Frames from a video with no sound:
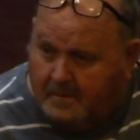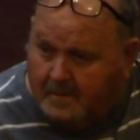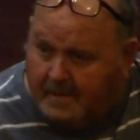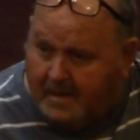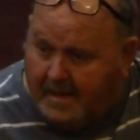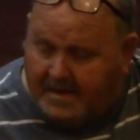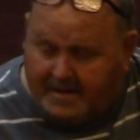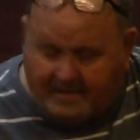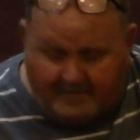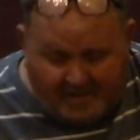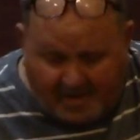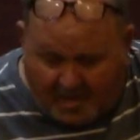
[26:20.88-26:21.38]

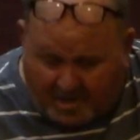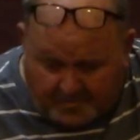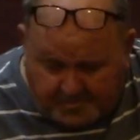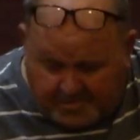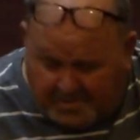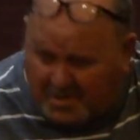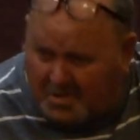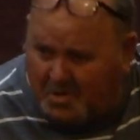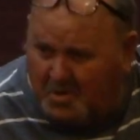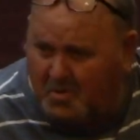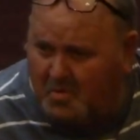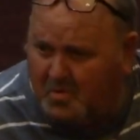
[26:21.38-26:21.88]
And he'll help
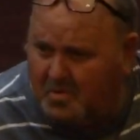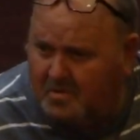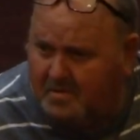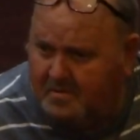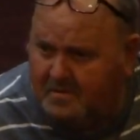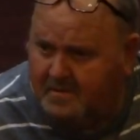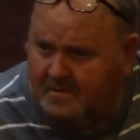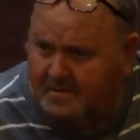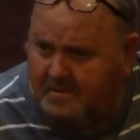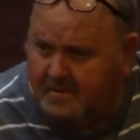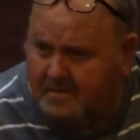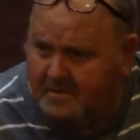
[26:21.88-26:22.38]
you.
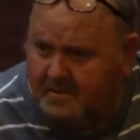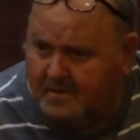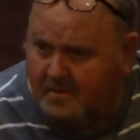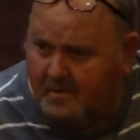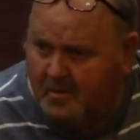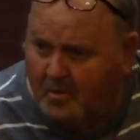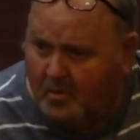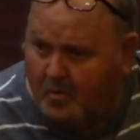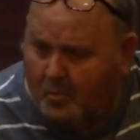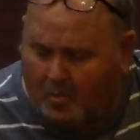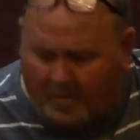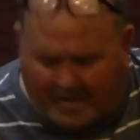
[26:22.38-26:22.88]

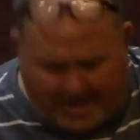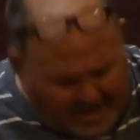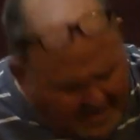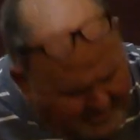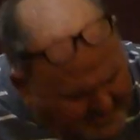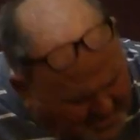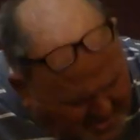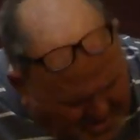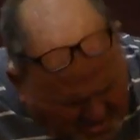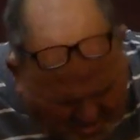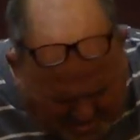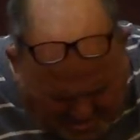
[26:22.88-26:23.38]
Whatever you're